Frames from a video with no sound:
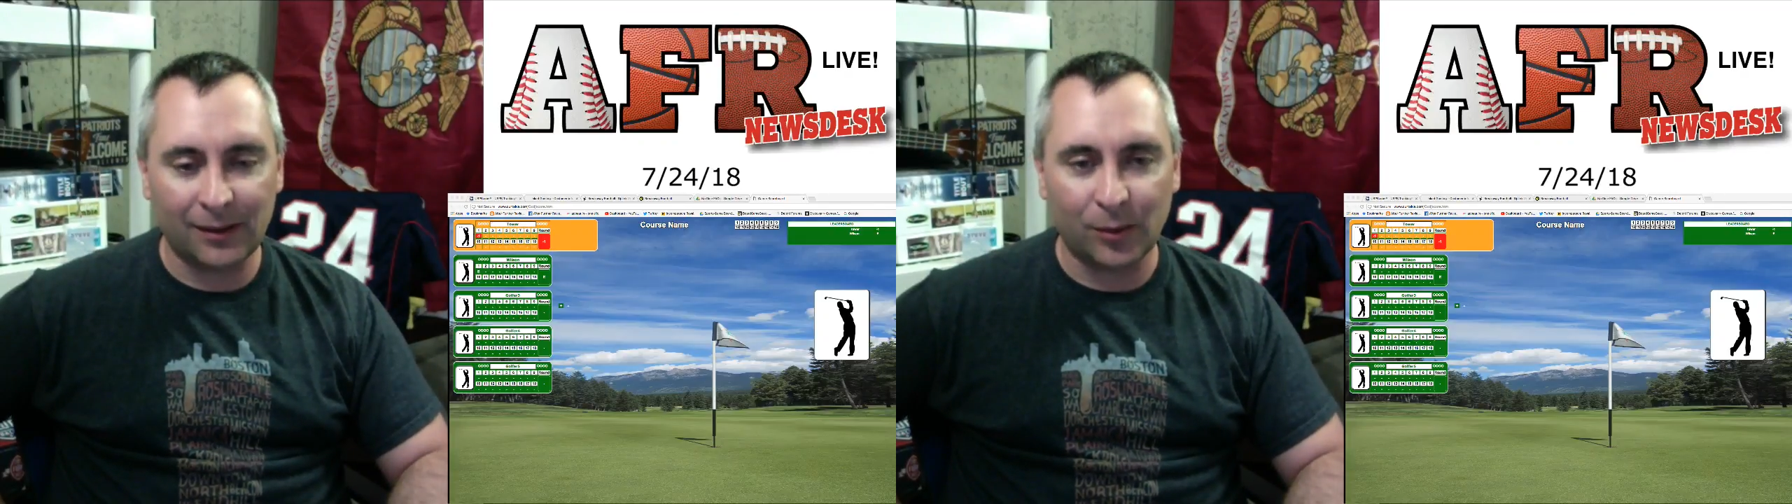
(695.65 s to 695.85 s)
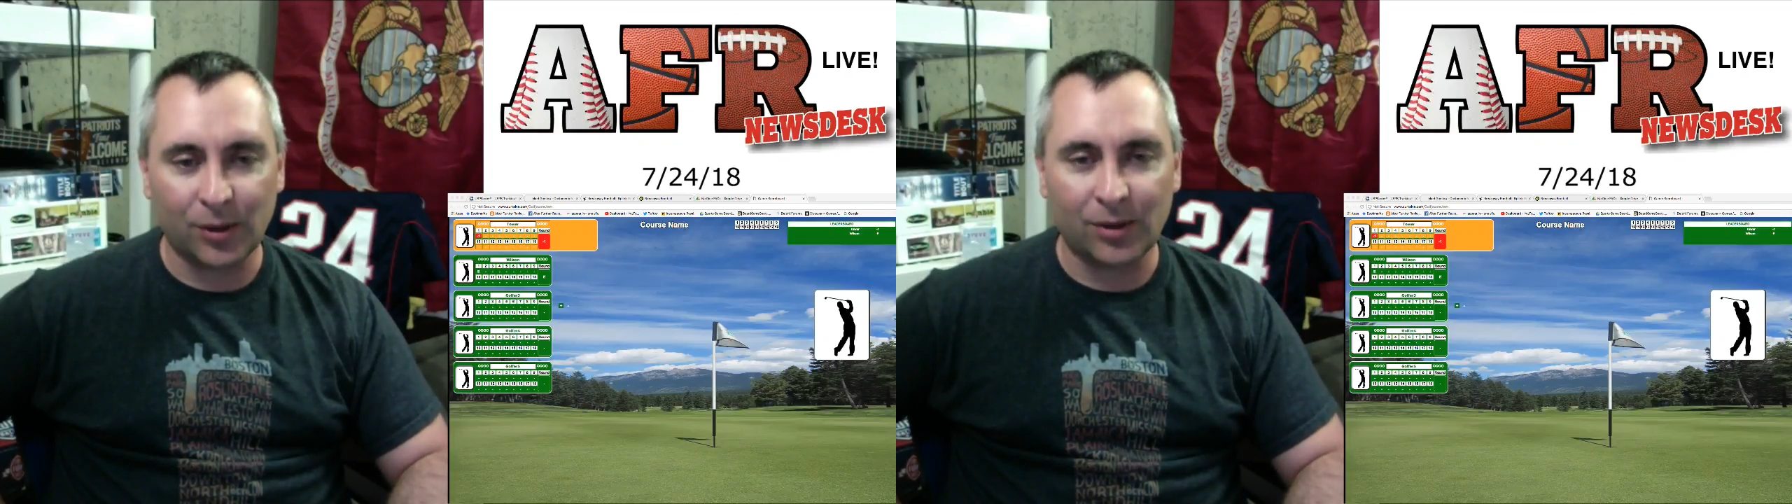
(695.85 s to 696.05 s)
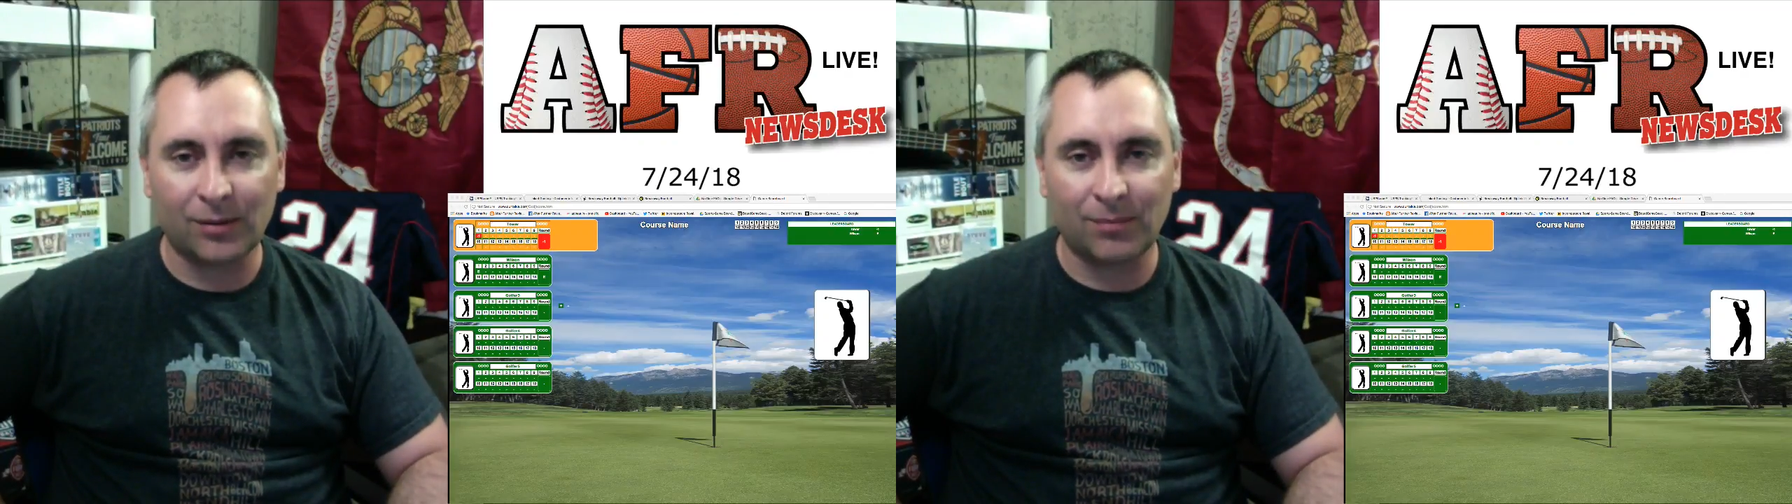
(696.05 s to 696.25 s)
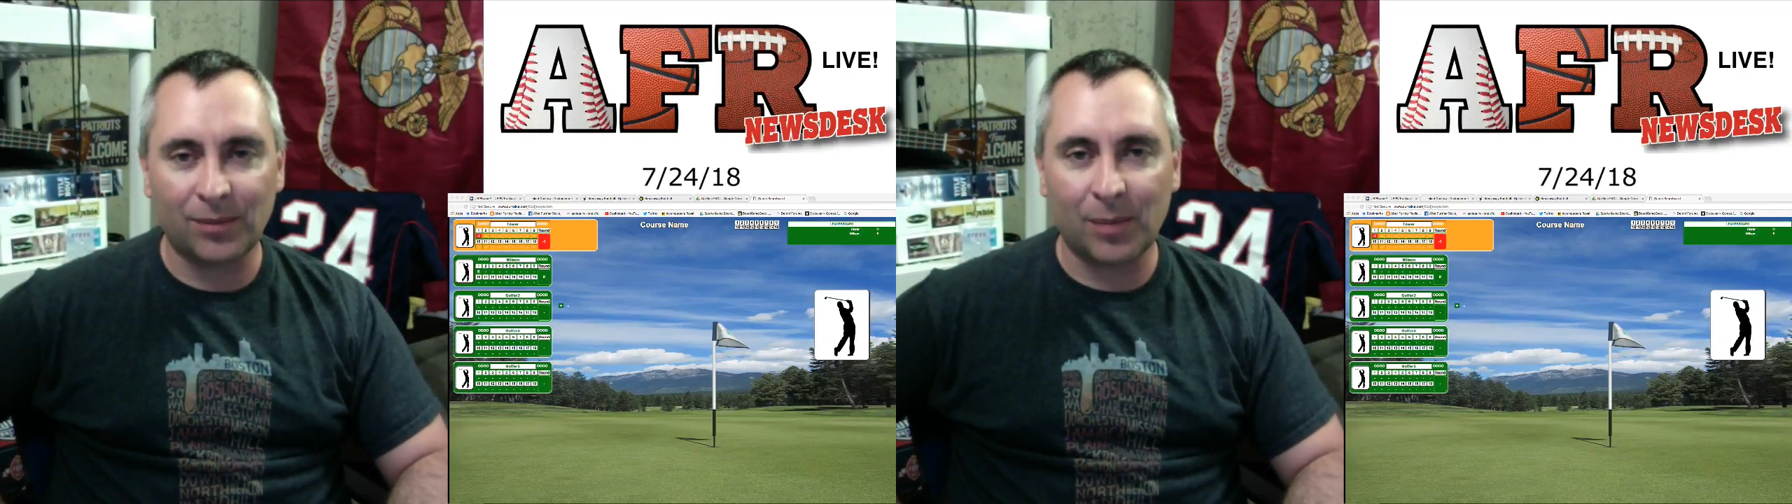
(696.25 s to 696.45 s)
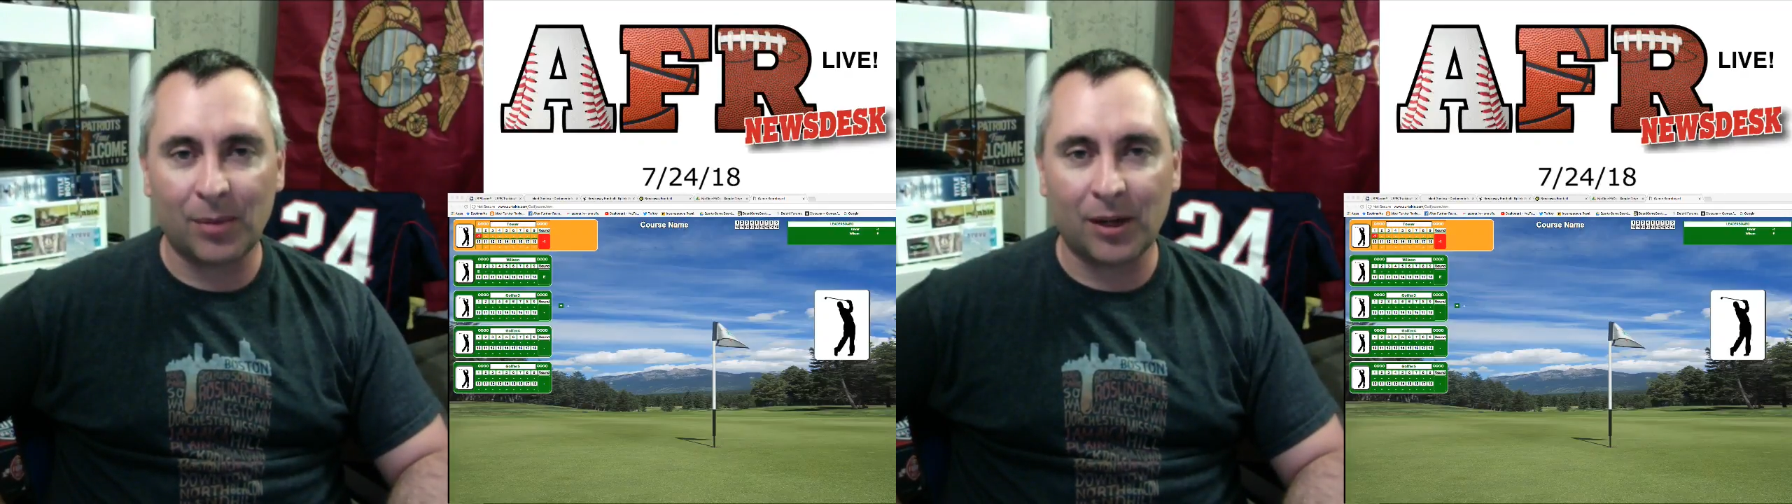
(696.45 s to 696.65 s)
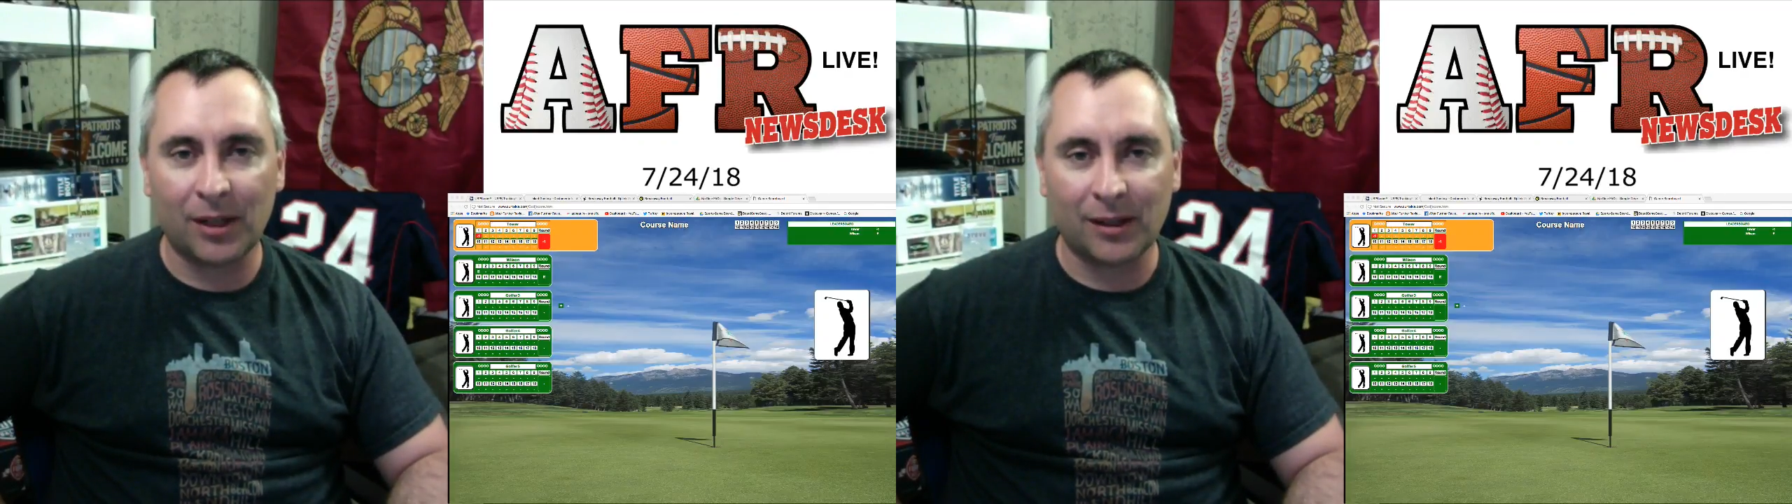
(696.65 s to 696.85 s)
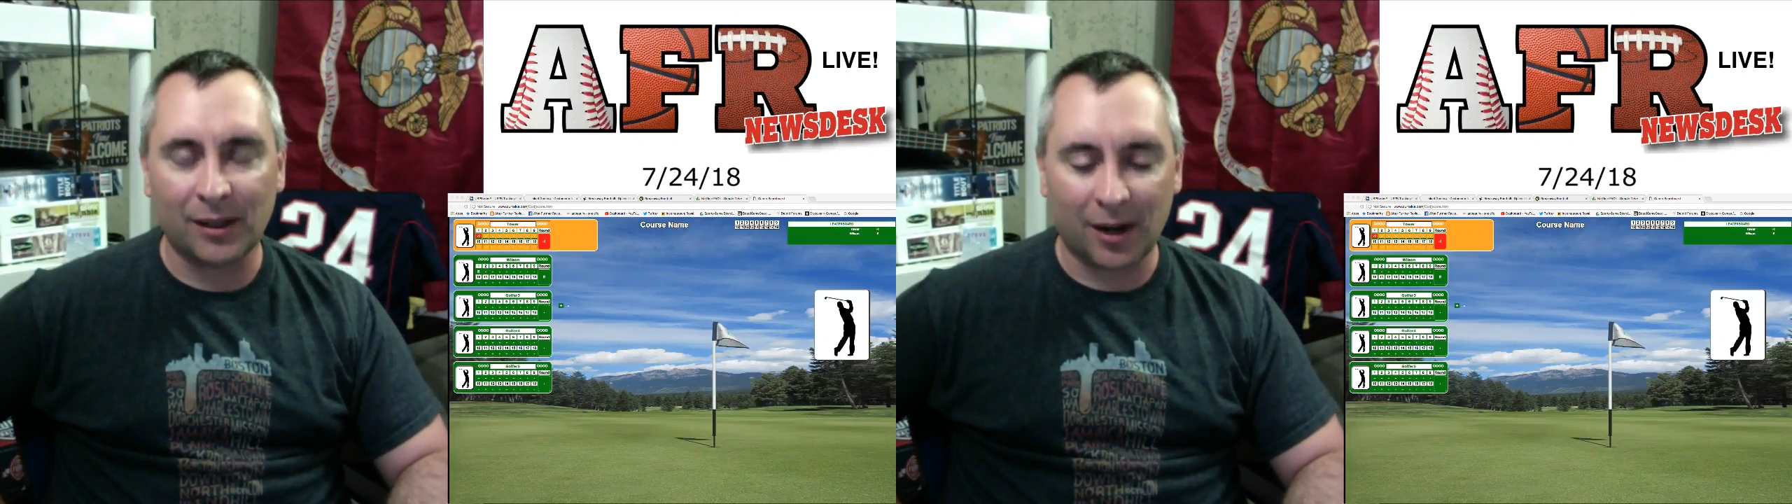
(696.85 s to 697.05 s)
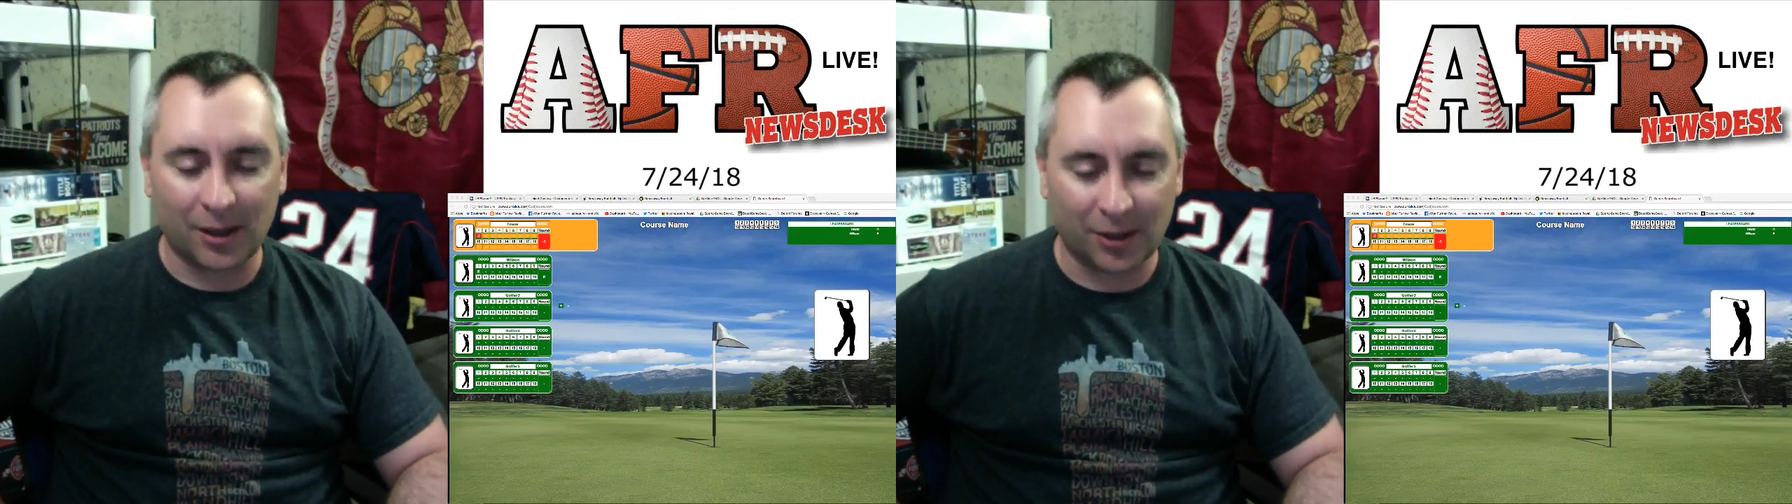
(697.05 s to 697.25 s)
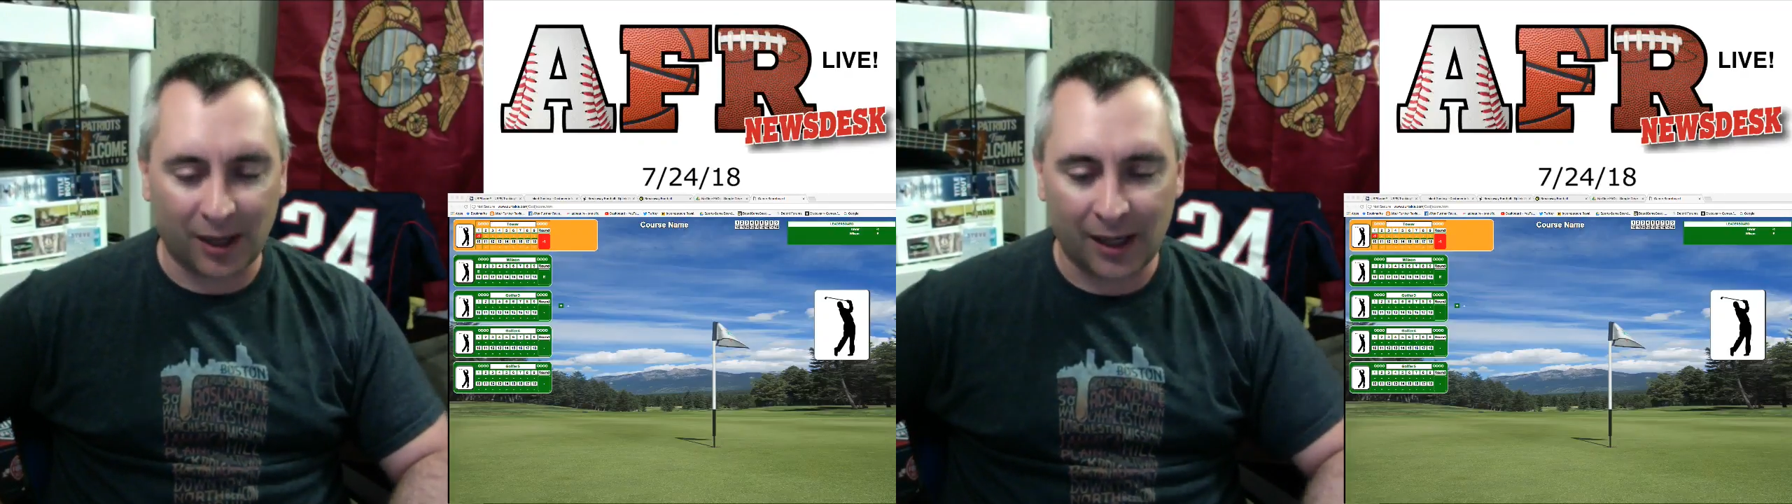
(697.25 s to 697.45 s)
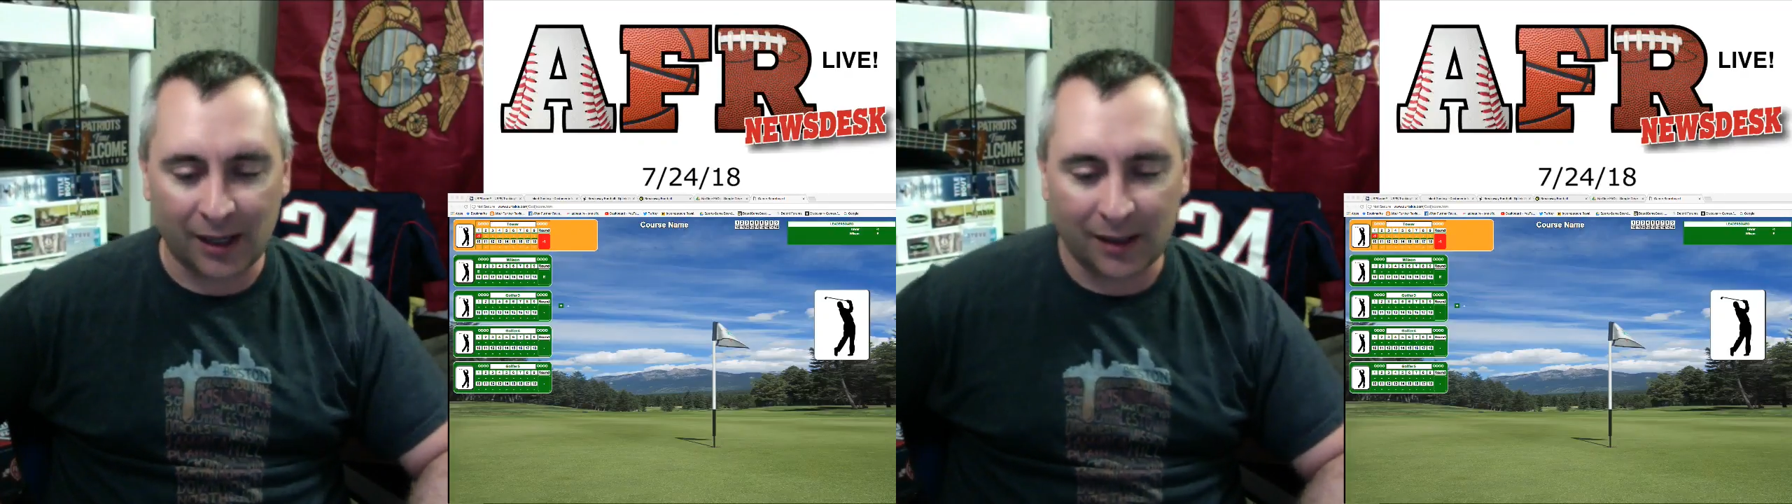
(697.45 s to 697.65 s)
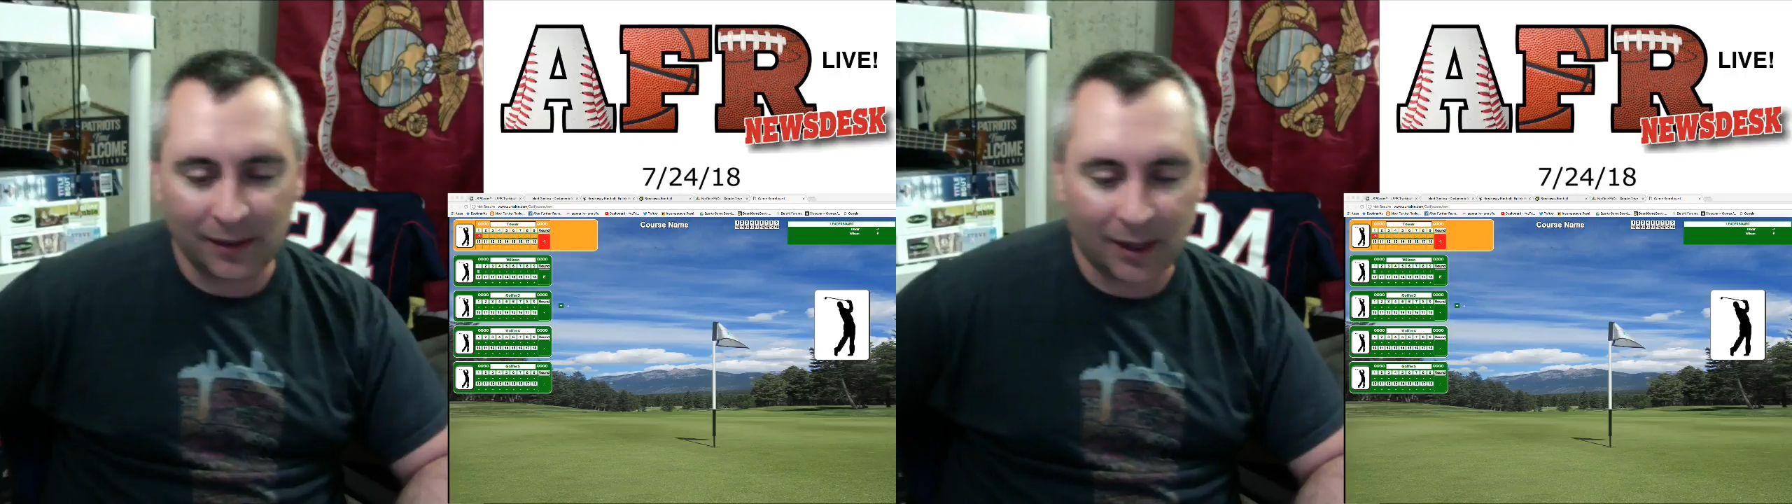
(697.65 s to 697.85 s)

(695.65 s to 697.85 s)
Was separating the cards today,